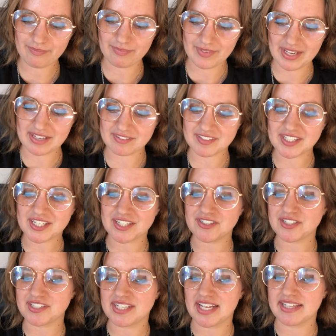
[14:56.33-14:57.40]
and only
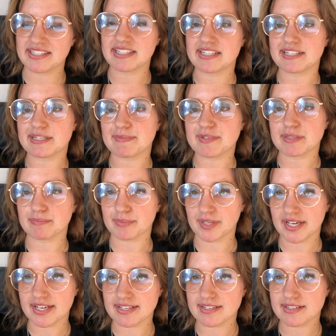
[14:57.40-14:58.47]
understand the systems in
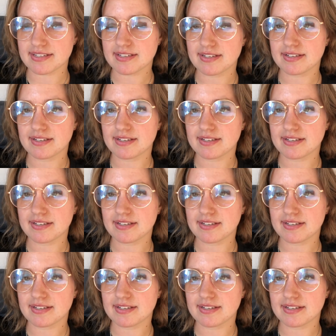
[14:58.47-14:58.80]
place.